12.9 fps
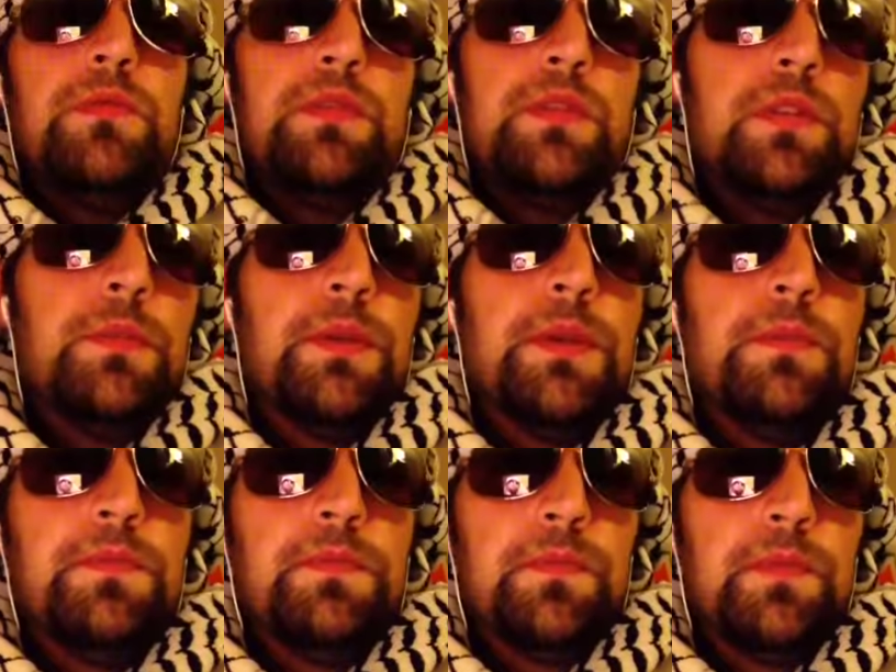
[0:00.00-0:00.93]
to
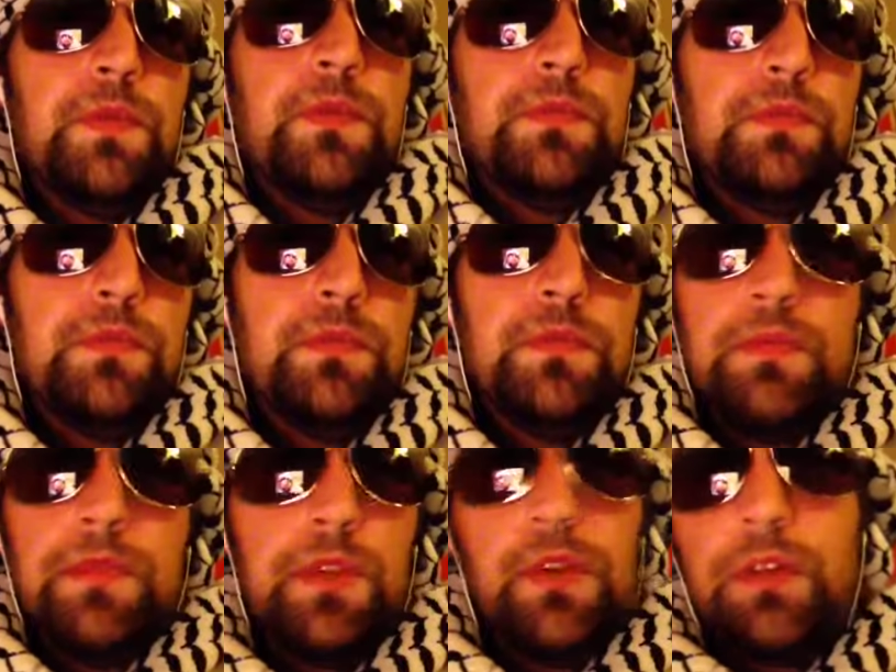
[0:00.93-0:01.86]
me,
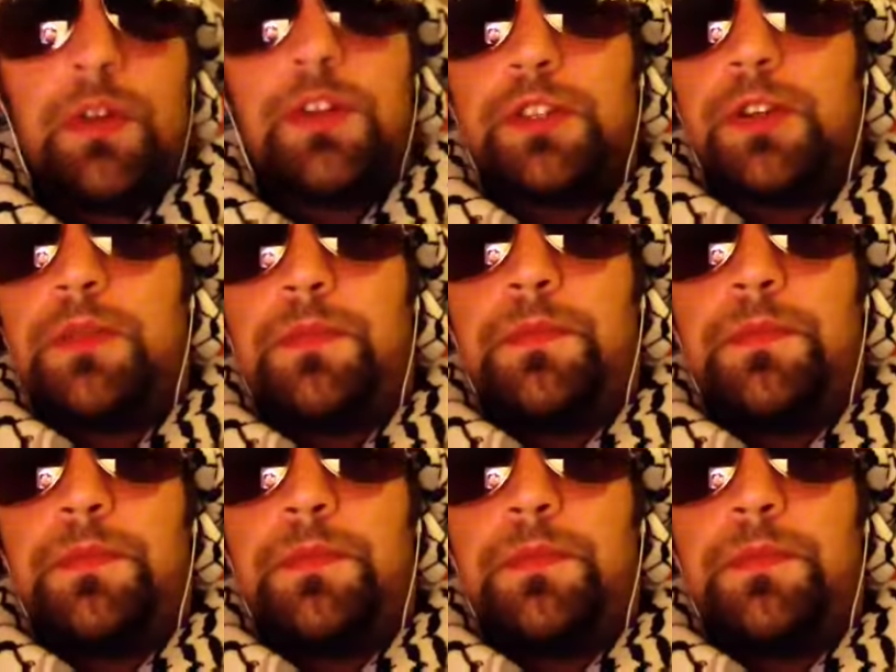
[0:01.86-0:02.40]
you're Christian.